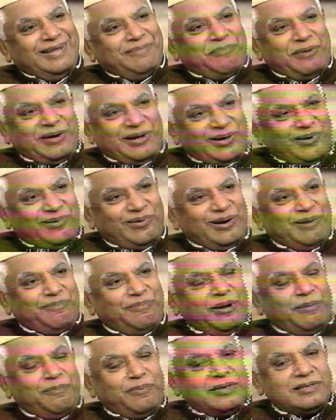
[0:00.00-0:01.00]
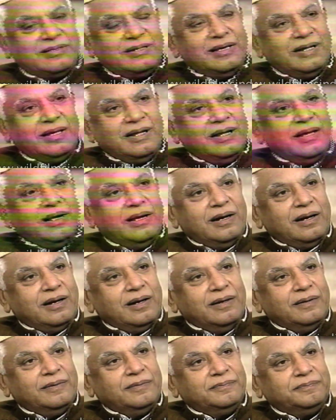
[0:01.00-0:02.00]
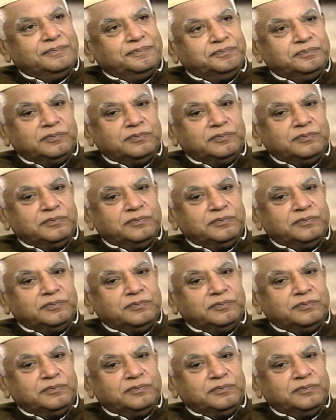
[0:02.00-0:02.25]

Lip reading: I'm asking you, but should Rajiv Gandhi be replaced?